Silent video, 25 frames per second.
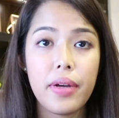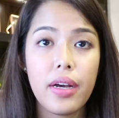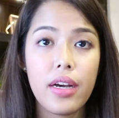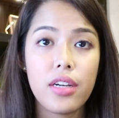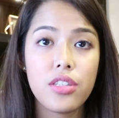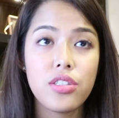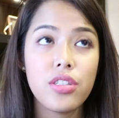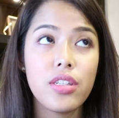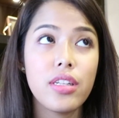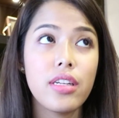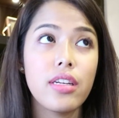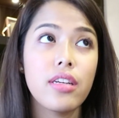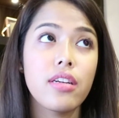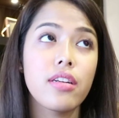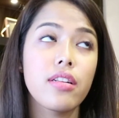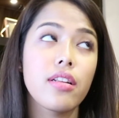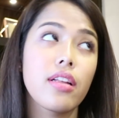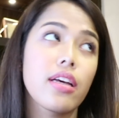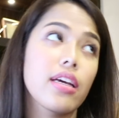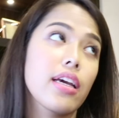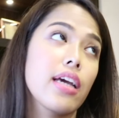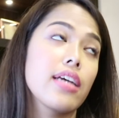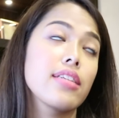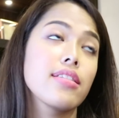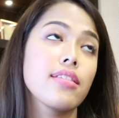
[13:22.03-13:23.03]
Actually,
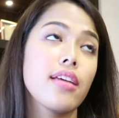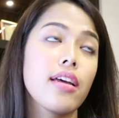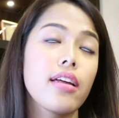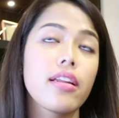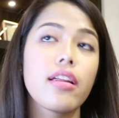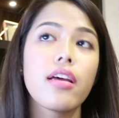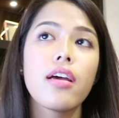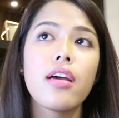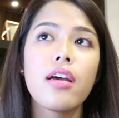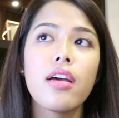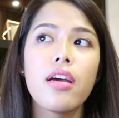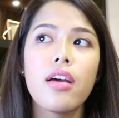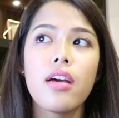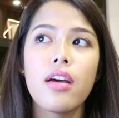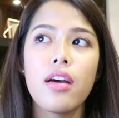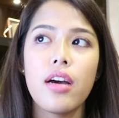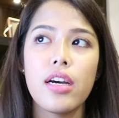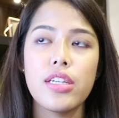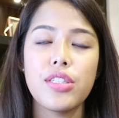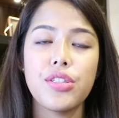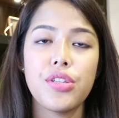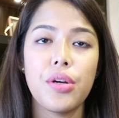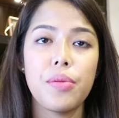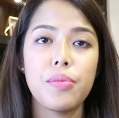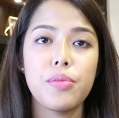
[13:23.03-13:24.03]
like I said,
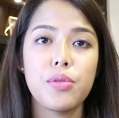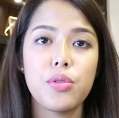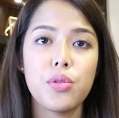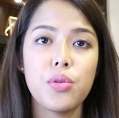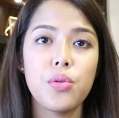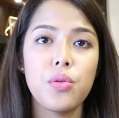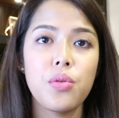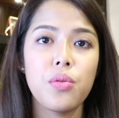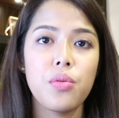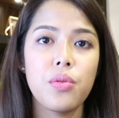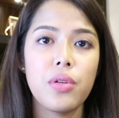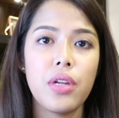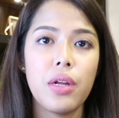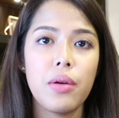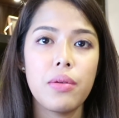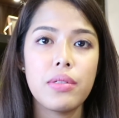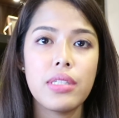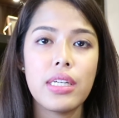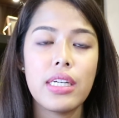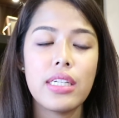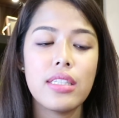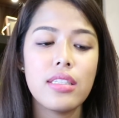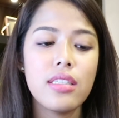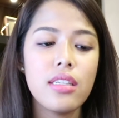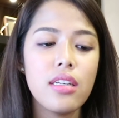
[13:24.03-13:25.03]
I stopped school when I
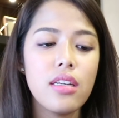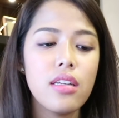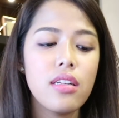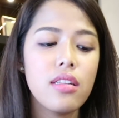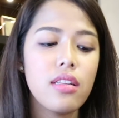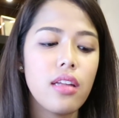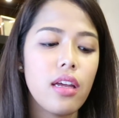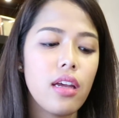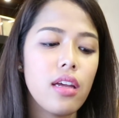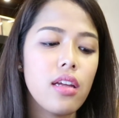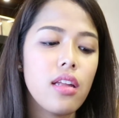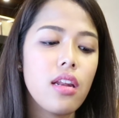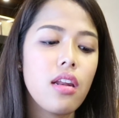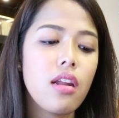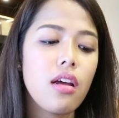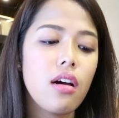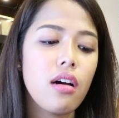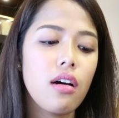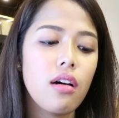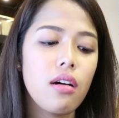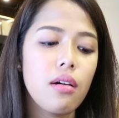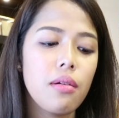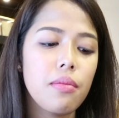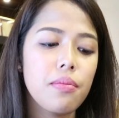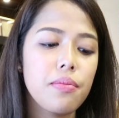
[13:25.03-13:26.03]
was 18 and
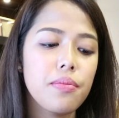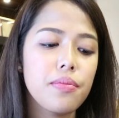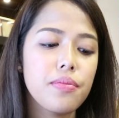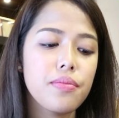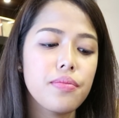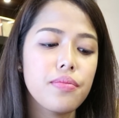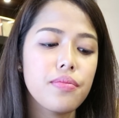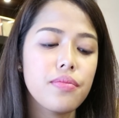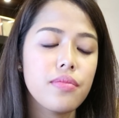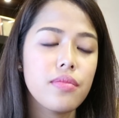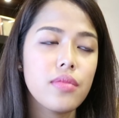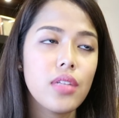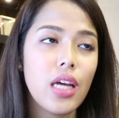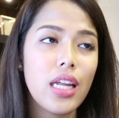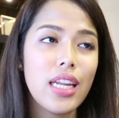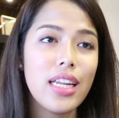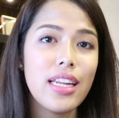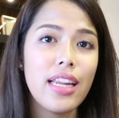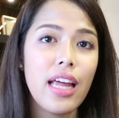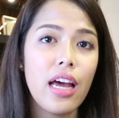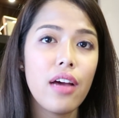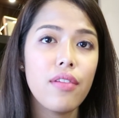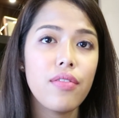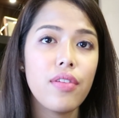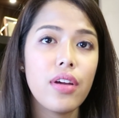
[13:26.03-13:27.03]
I
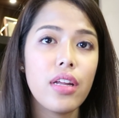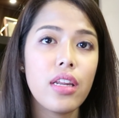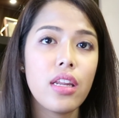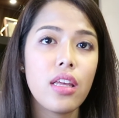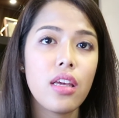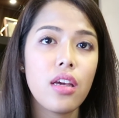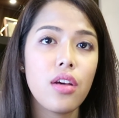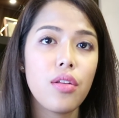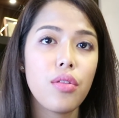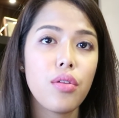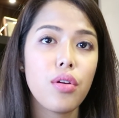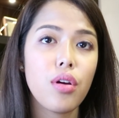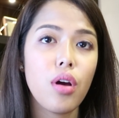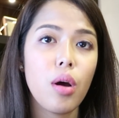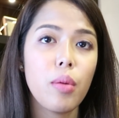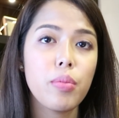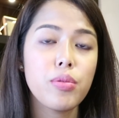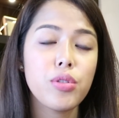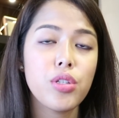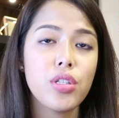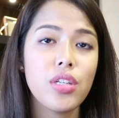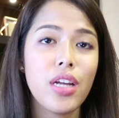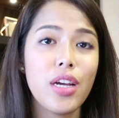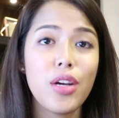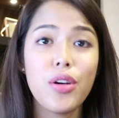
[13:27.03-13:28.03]
didn't have any other
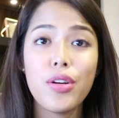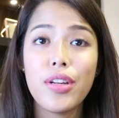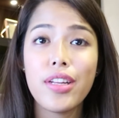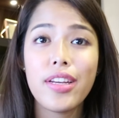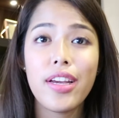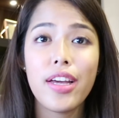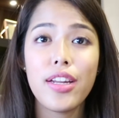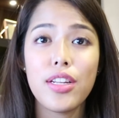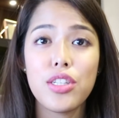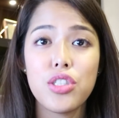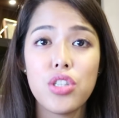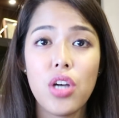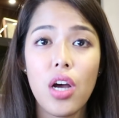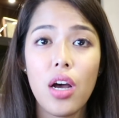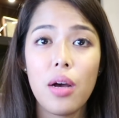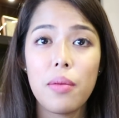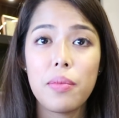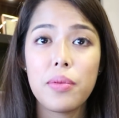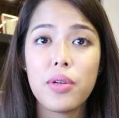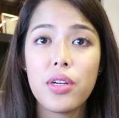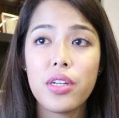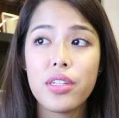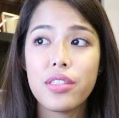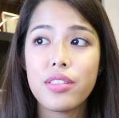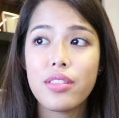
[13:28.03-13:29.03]
option. I couldn't get a
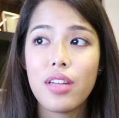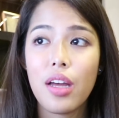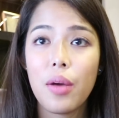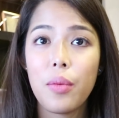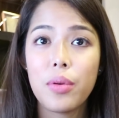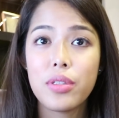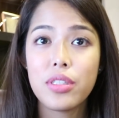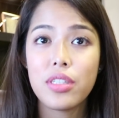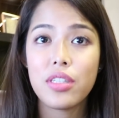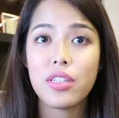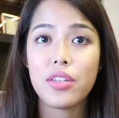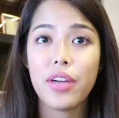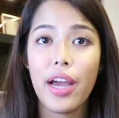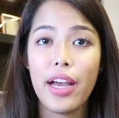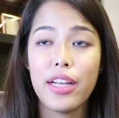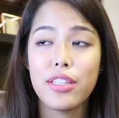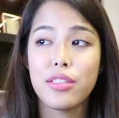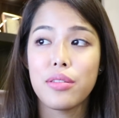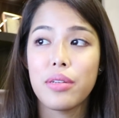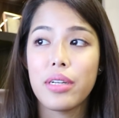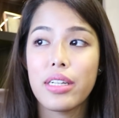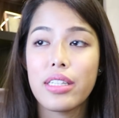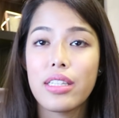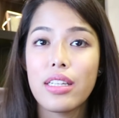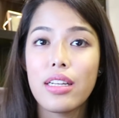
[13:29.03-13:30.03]
job because I wasn't a
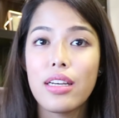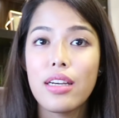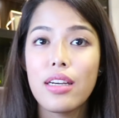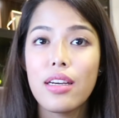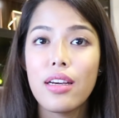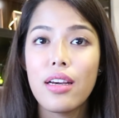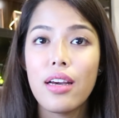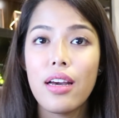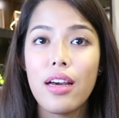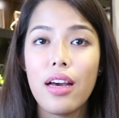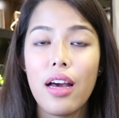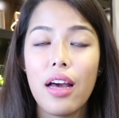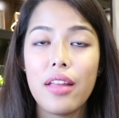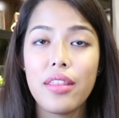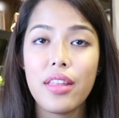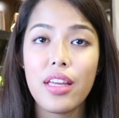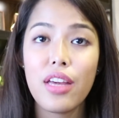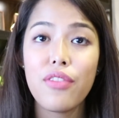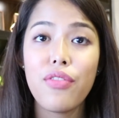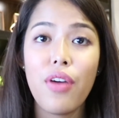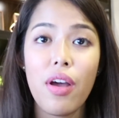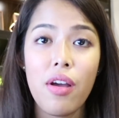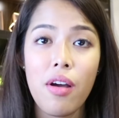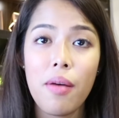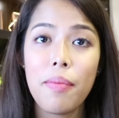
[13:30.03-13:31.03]
graduate. I think
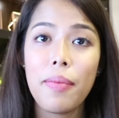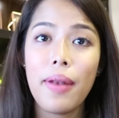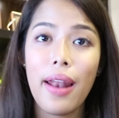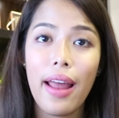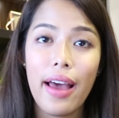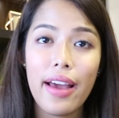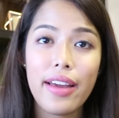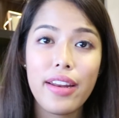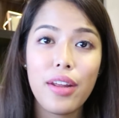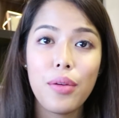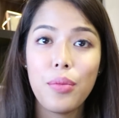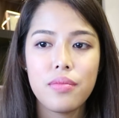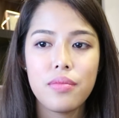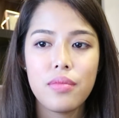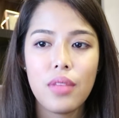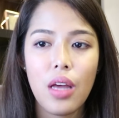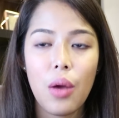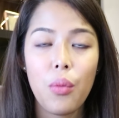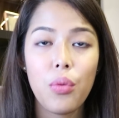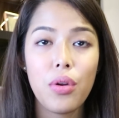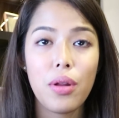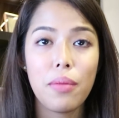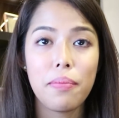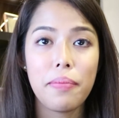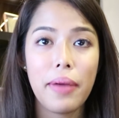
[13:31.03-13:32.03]
if I applied,
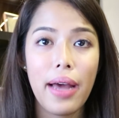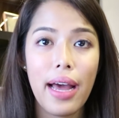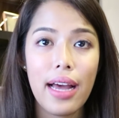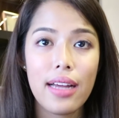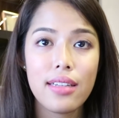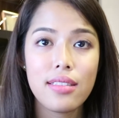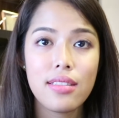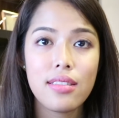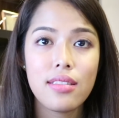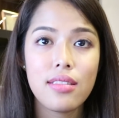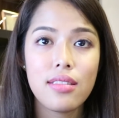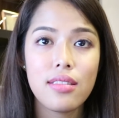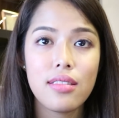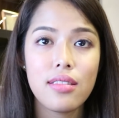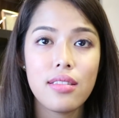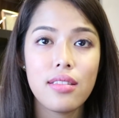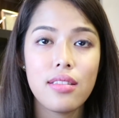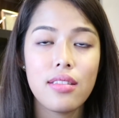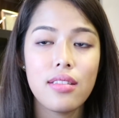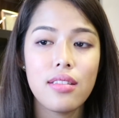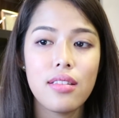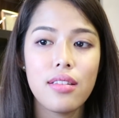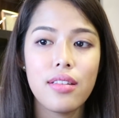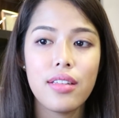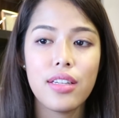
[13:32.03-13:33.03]
I wouldn't pass
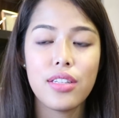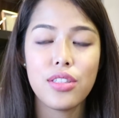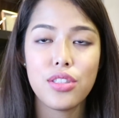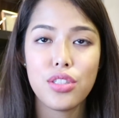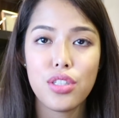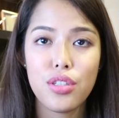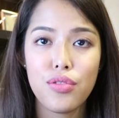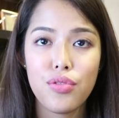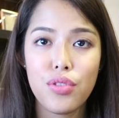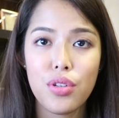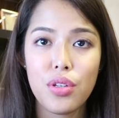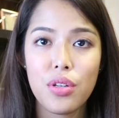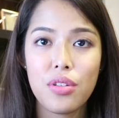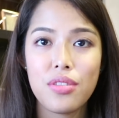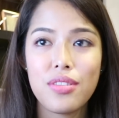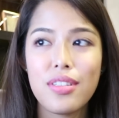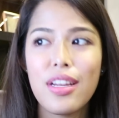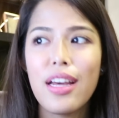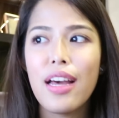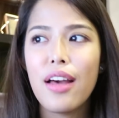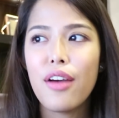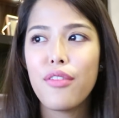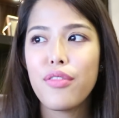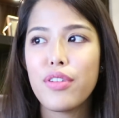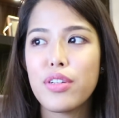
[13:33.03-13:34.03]
the interview
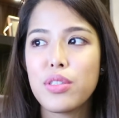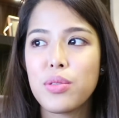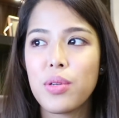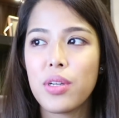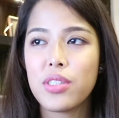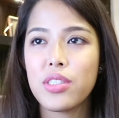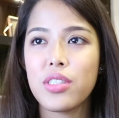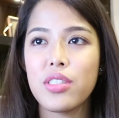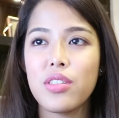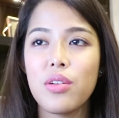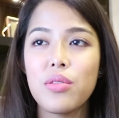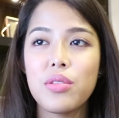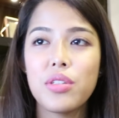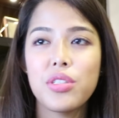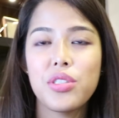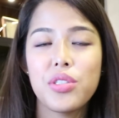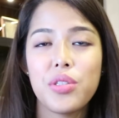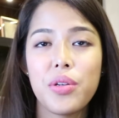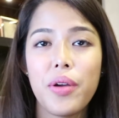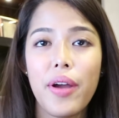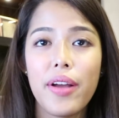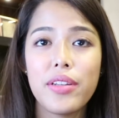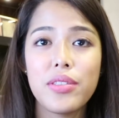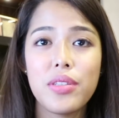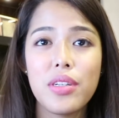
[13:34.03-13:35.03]
because first question, did you
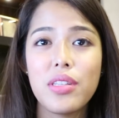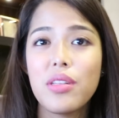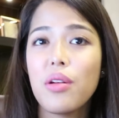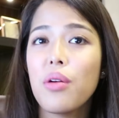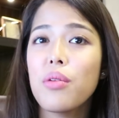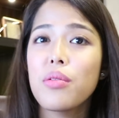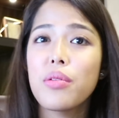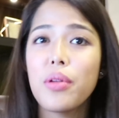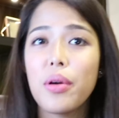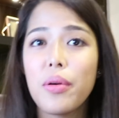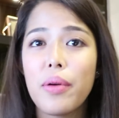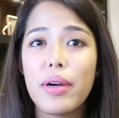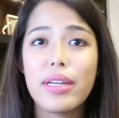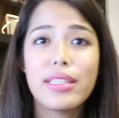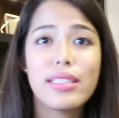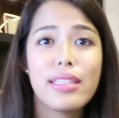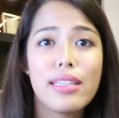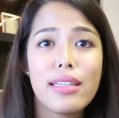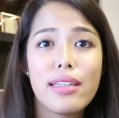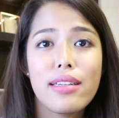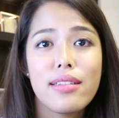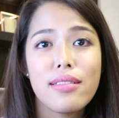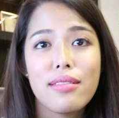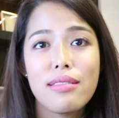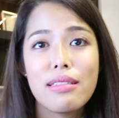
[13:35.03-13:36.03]
graduate? Oh no, I
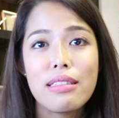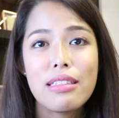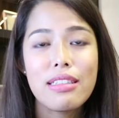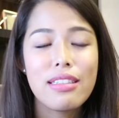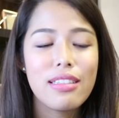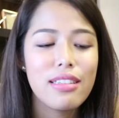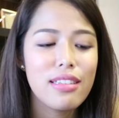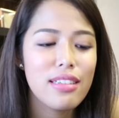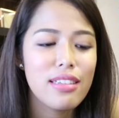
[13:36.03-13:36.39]
didn't.